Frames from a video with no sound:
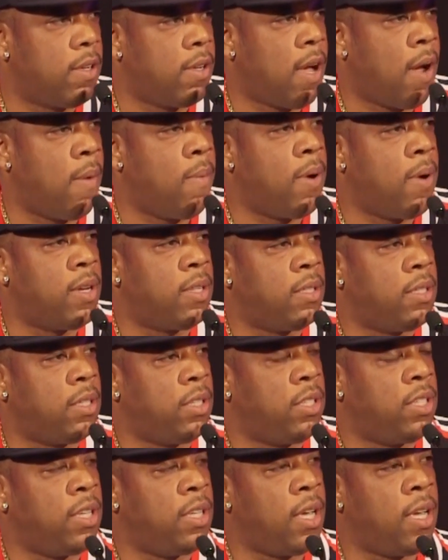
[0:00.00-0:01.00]
I wanted to
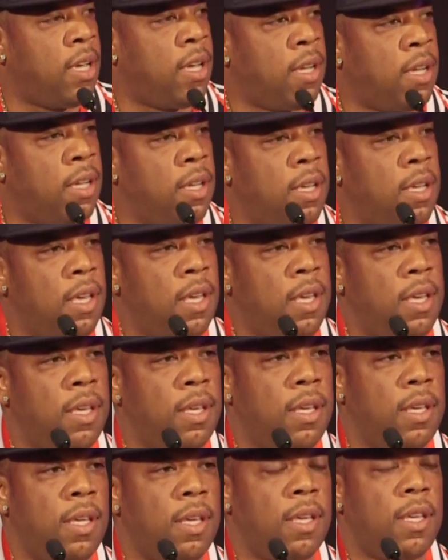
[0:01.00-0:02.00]
share,
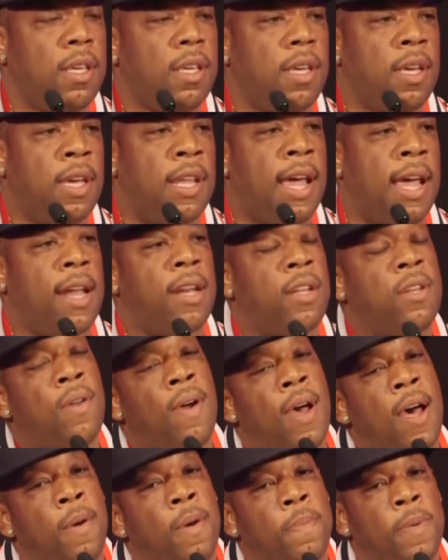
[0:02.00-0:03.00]
and I didn't
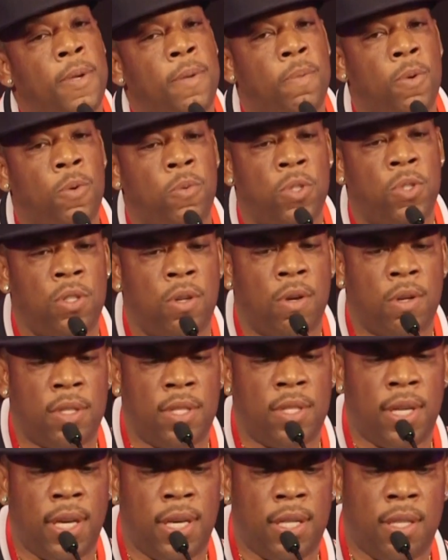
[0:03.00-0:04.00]
know how people was gonna
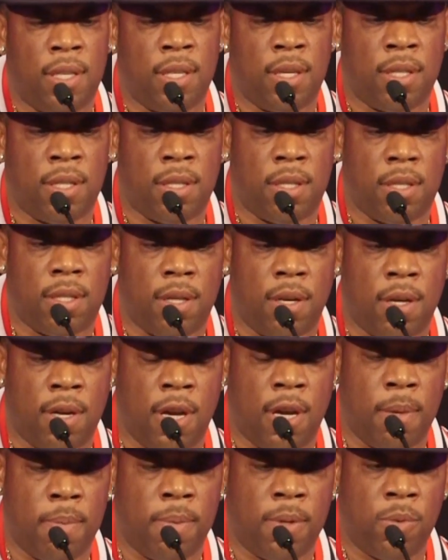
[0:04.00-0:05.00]
take this a
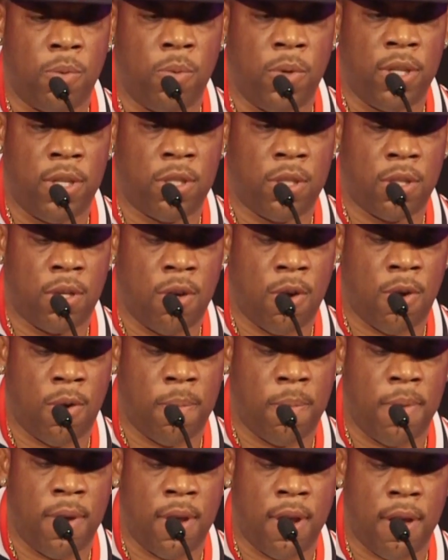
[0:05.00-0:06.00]
couple of weeks
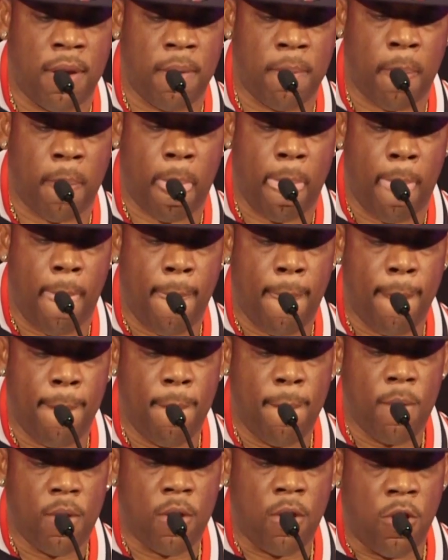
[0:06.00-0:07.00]
ago, but on
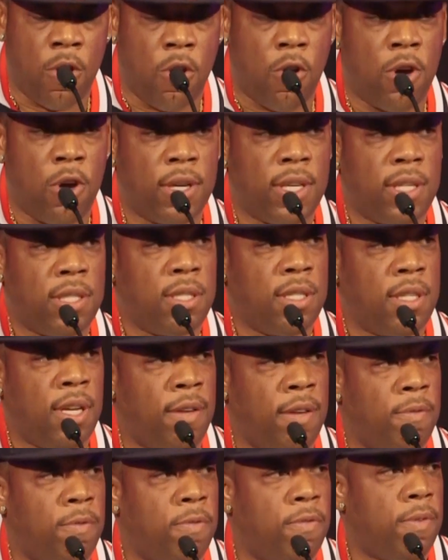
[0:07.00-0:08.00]
August
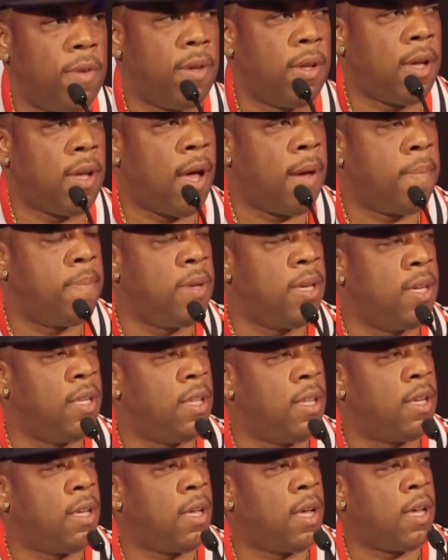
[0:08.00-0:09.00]
10th, I'll be
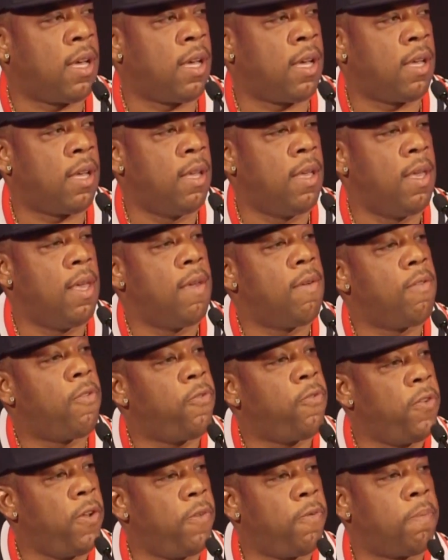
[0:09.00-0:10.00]
the
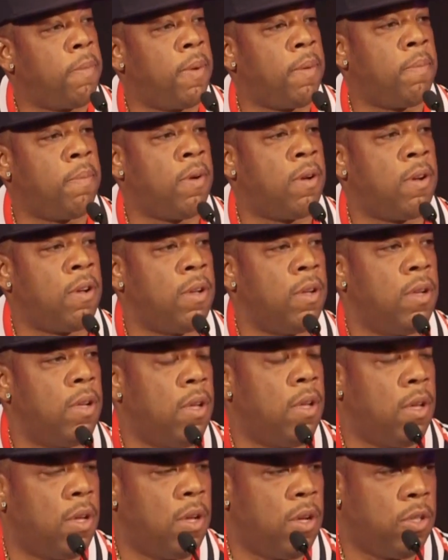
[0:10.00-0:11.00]
fifth member
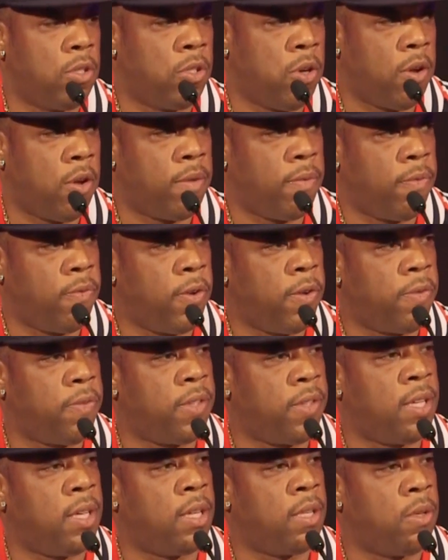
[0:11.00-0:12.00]
turning
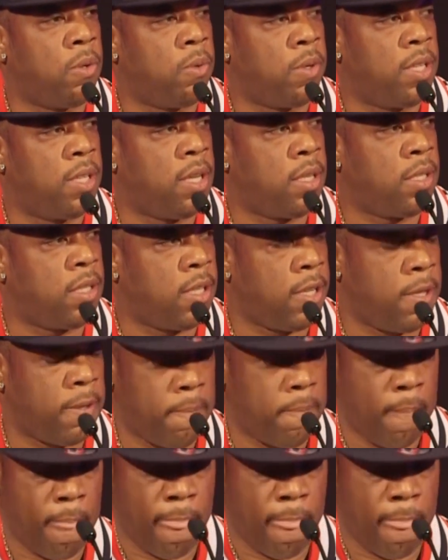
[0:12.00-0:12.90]
50 in New Edition.